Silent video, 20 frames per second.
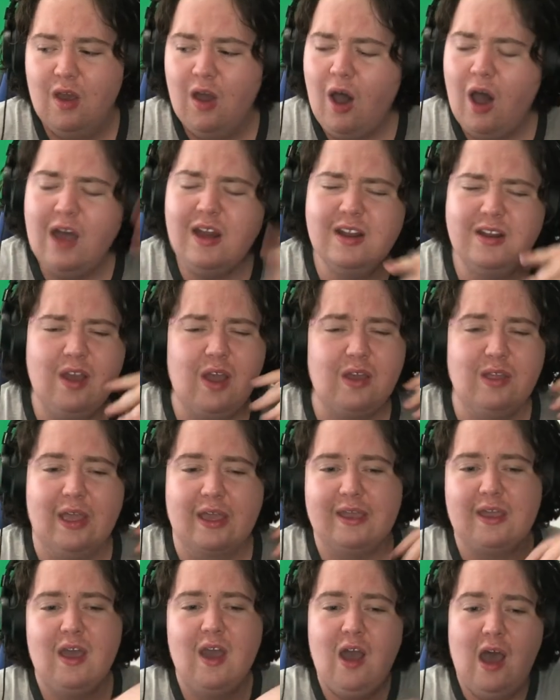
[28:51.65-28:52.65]
I don't know,
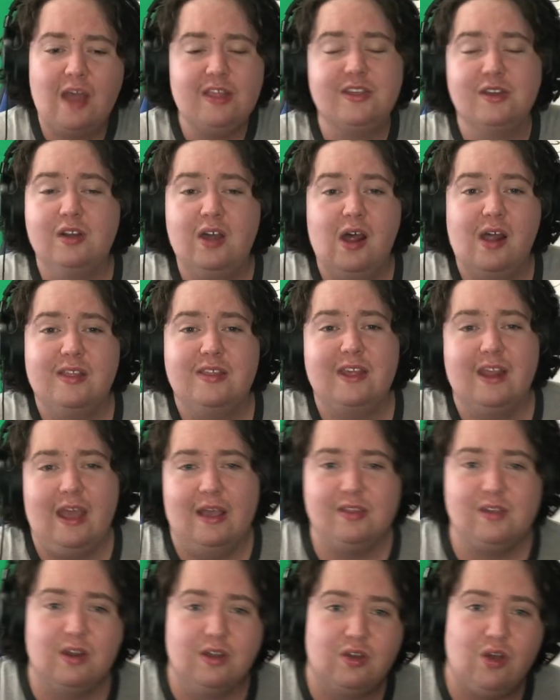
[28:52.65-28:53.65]
like, I still don't understand how
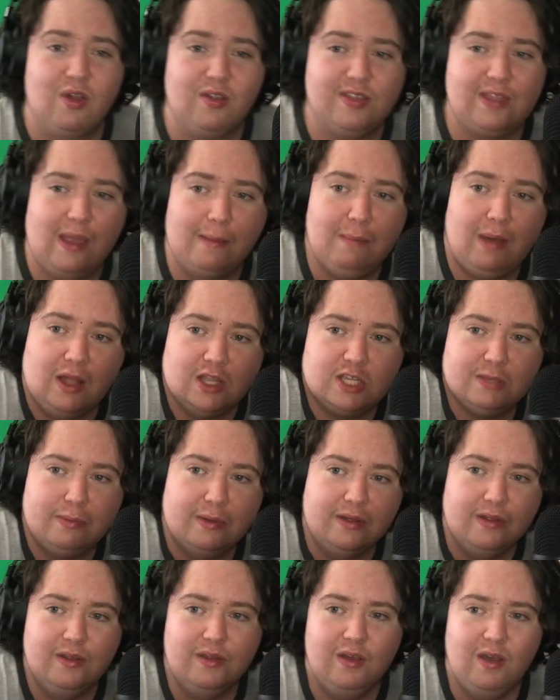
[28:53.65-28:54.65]
it's gonna cost that much,
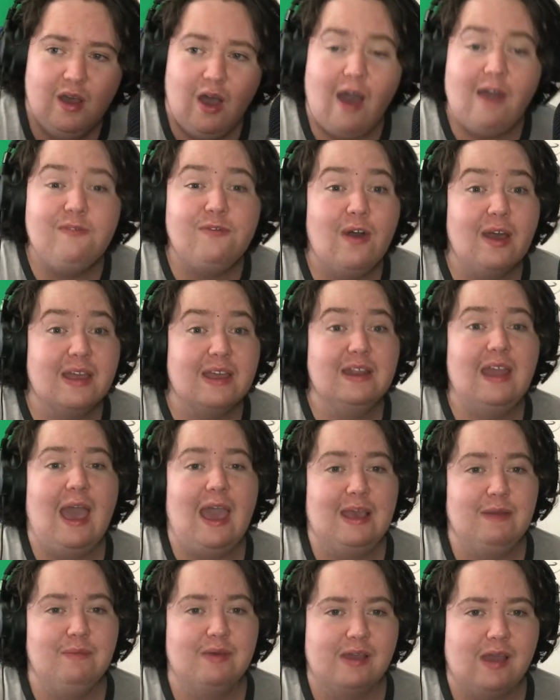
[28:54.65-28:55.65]
but I fucking
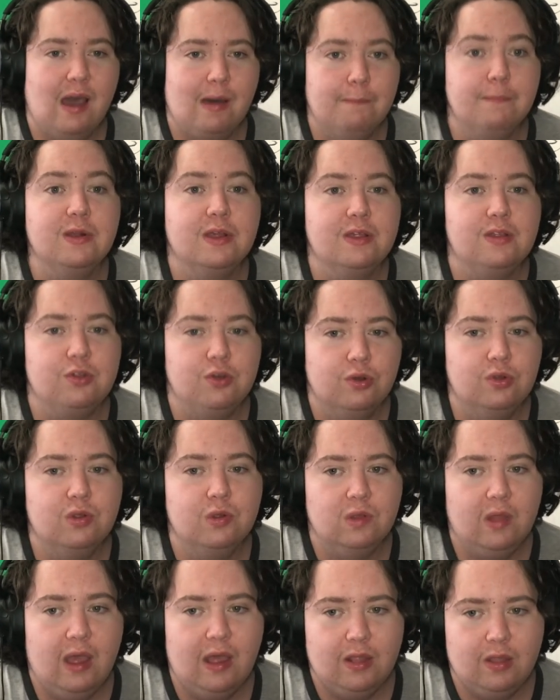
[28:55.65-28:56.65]
hate when companies do do
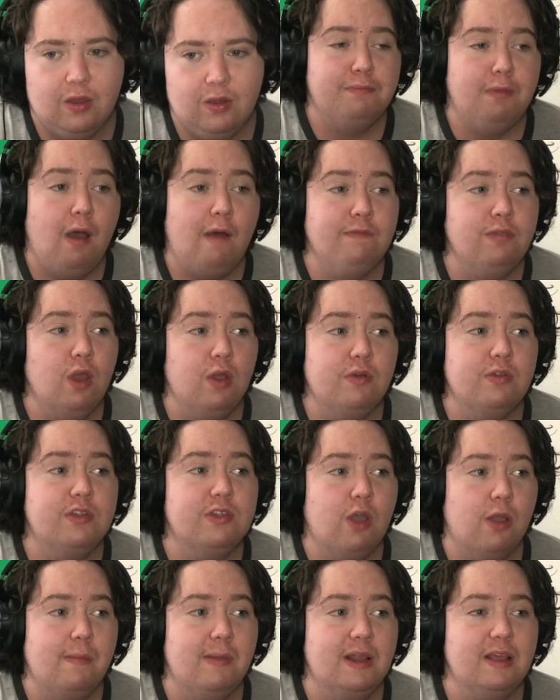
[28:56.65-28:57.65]
that though. I've known
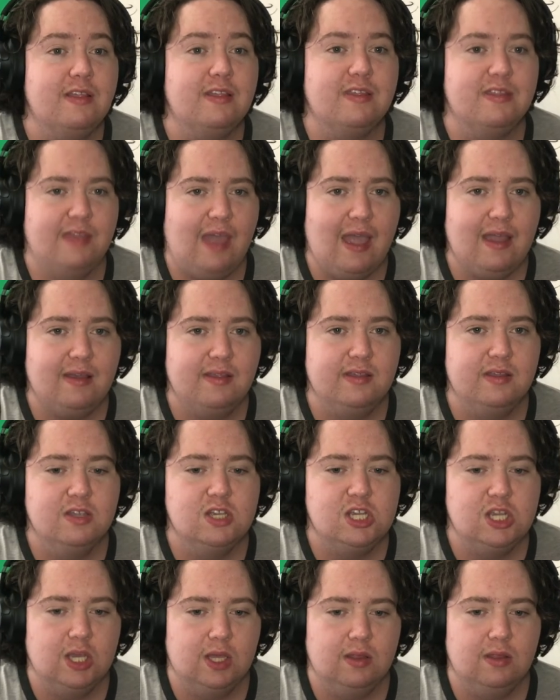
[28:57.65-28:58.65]
so many snacks and
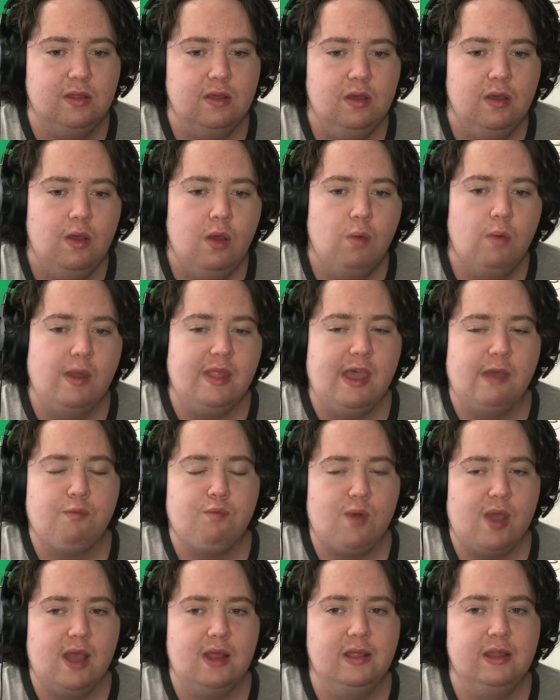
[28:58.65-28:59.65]
shit where they
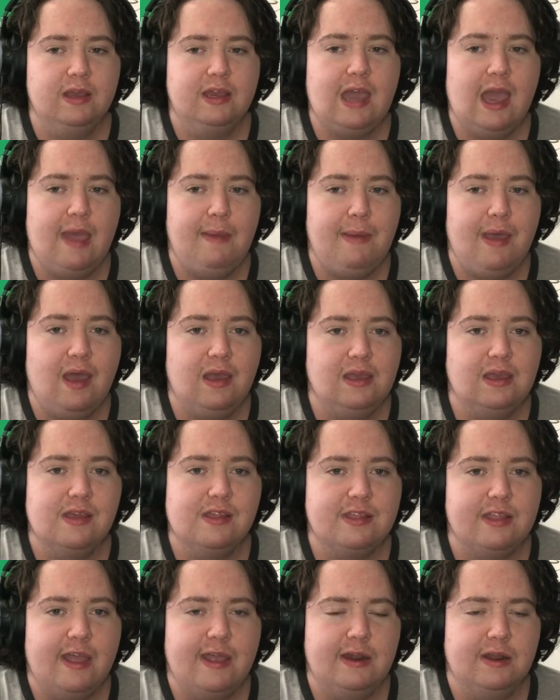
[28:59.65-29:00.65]
randomly came out
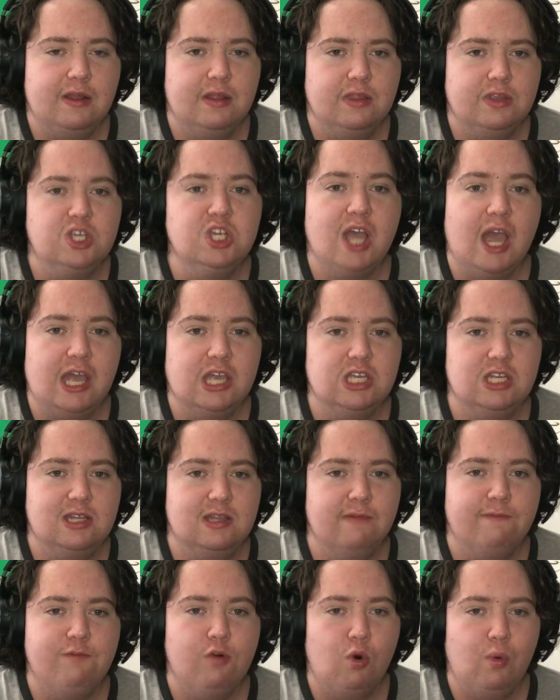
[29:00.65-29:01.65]
years later and changed
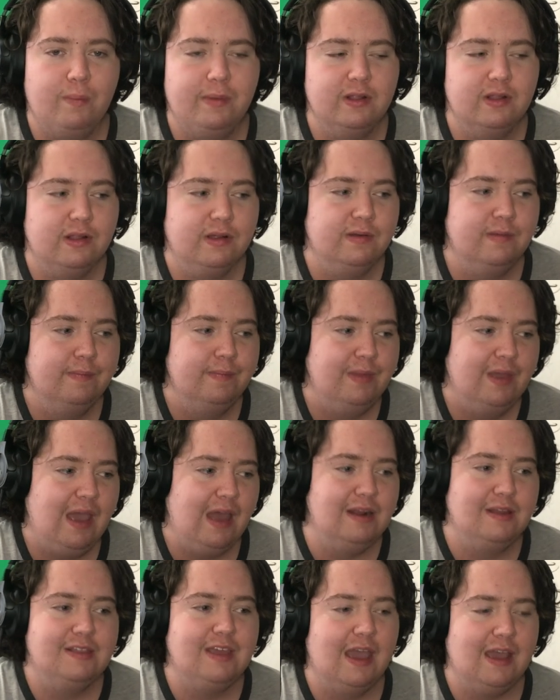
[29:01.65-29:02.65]
the formula,
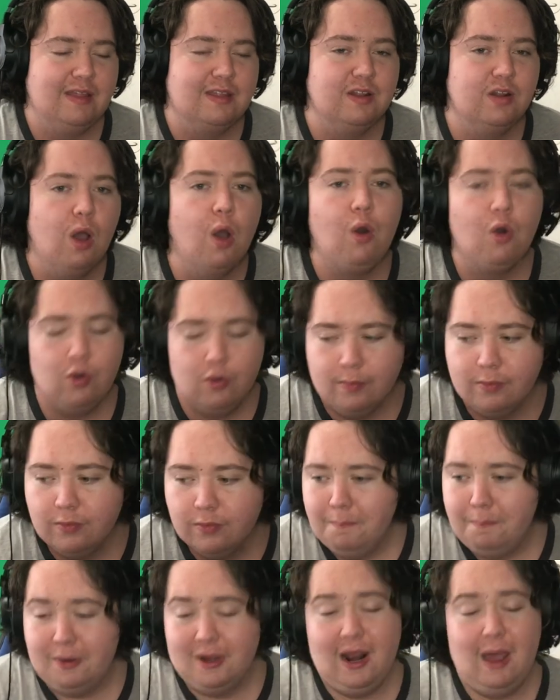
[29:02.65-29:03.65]
and it tasted
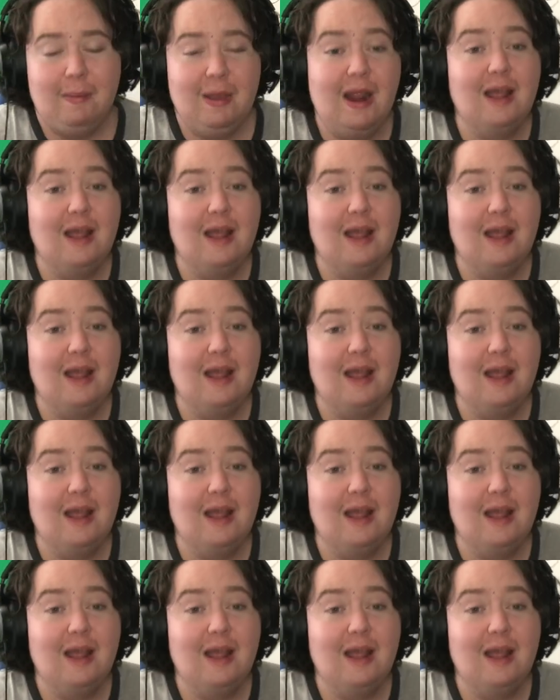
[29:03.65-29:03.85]
horrible. But, I mean,